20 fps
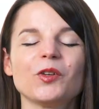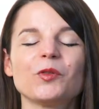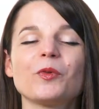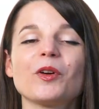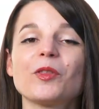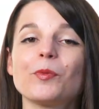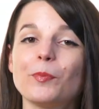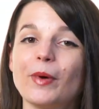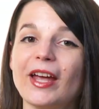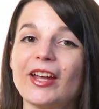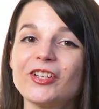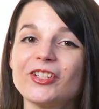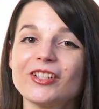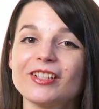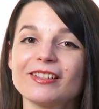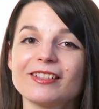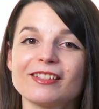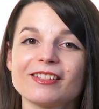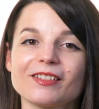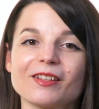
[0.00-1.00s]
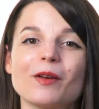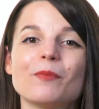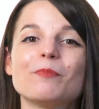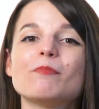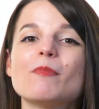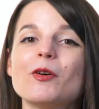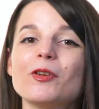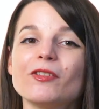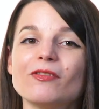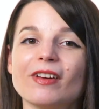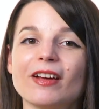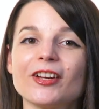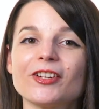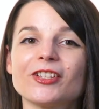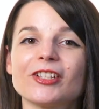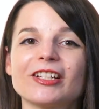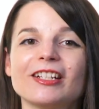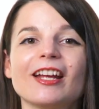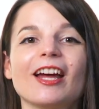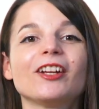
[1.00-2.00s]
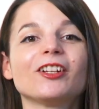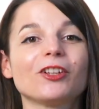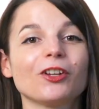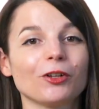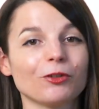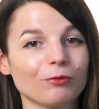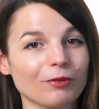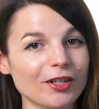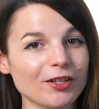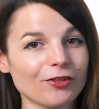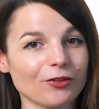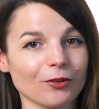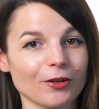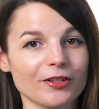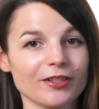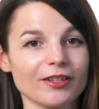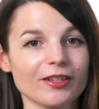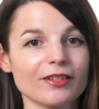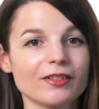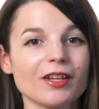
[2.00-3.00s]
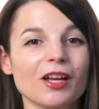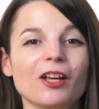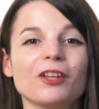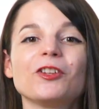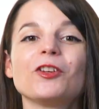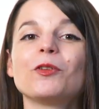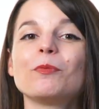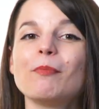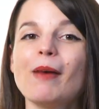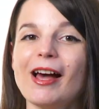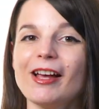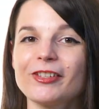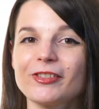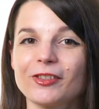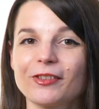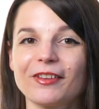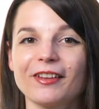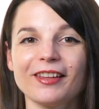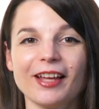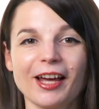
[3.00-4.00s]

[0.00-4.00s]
With patience, motivation, and good resources, you'll master the